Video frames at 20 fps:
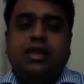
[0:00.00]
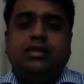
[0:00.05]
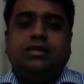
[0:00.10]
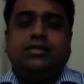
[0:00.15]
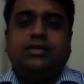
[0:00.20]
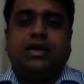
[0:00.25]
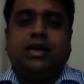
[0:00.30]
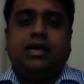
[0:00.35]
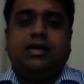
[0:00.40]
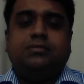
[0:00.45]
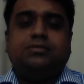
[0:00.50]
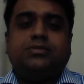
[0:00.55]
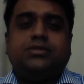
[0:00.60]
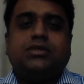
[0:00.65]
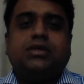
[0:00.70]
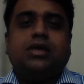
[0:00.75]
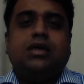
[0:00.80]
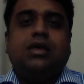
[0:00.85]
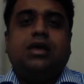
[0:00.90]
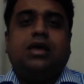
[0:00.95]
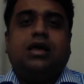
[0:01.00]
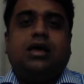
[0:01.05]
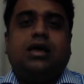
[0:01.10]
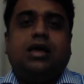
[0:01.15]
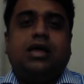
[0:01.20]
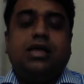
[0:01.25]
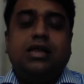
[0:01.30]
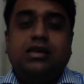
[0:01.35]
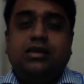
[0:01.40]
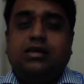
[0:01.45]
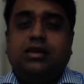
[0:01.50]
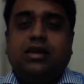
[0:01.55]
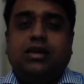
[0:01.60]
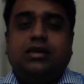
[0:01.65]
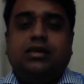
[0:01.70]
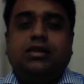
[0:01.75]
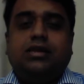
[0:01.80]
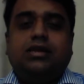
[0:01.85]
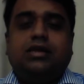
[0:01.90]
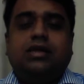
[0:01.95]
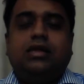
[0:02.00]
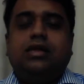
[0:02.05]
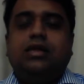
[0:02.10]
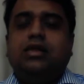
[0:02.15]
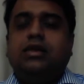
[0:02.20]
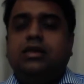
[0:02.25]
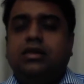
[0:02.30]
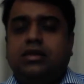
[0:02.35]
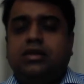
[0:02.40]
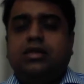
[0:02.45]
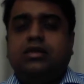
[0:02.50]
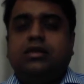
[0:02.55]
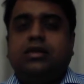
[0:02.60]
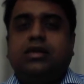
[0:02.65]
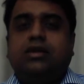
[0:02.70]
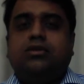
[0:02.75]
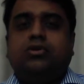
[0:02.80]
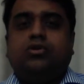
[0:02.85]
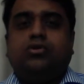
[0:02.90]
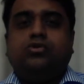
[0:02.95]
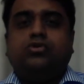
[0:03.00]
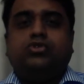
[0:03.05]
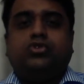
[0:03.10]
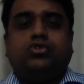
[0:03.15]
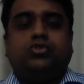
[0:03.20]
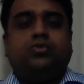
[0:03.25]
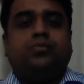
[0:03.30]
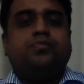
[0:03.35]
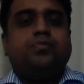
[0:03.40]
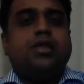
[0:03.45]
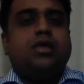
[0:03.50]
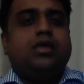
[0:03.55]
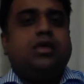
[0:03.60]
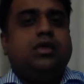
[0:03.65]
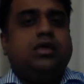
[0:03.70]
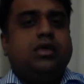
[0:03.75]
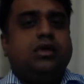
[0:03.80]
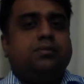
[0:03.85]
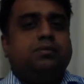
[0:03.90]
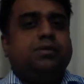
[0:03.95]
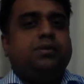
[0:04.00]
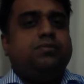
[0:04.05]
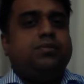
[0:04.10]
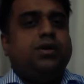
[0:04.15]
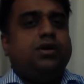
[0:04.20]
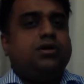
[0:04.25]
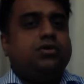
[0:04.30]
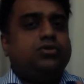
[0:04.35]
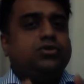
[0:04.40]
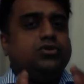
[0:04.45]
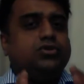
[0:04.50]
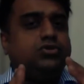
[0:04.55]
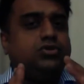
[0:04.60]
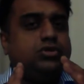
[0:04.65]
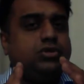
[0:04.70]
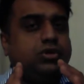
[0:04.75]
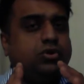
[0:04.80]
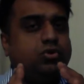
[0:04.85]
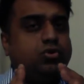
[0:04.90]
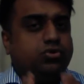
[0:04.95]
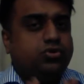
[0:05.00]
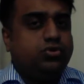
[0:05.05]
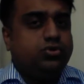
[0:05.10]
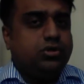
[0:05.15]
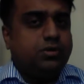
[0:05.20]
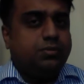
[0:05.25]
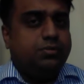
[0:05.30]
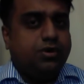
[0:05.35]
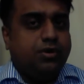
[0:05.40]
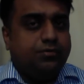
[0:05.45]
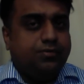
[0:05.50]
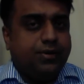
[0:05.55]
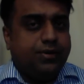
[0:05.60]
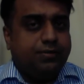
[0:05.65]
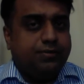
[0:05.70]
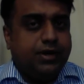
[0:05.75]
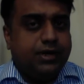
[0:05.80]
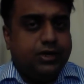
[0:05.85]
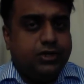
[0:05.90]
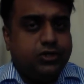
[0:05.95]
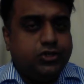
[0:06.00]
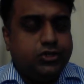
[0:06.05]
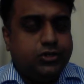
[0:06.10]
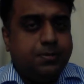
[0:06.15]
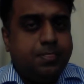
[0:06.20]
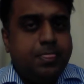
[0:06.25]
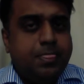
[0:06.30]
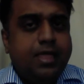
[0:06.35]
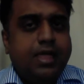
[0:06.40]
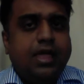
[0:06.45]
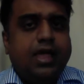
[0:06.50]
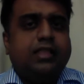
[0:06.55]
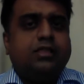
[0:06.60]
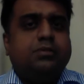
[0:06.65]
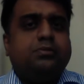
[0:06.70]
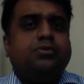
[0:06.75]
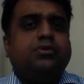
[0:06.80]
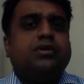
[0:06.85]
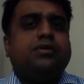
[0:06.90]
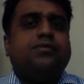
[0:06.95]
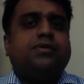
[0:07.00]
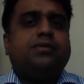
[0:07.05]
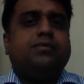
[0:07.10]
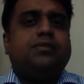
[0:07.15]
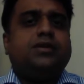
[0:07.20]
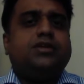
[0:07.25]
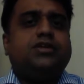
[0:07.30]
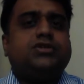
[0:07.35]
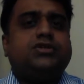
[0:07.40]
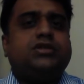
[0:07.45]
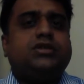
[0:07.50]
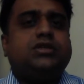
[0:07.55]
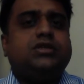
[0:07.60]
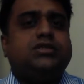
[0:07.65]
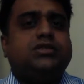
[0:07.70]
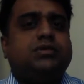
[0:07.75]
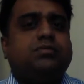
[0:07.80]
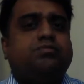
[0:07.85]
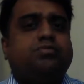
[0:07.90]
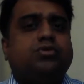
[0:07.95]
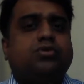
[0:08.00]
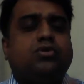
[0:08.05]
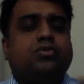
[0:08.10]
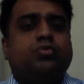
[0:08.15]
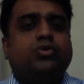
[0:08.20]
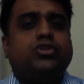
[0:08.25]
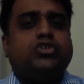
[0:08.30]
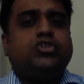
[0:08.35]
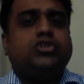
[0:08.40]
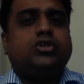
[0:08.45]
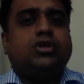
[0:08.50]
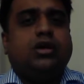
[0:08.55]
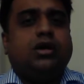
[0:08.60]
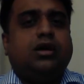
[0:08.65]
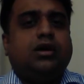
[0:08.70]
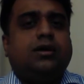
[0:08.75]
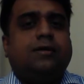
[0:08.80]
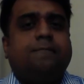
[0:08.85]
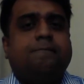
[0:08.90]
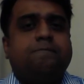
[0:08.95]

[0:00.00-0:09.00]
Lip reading: end times in detail also. Here, but we are going to go through the Book of Revelation. And the Book of Revelation is a book which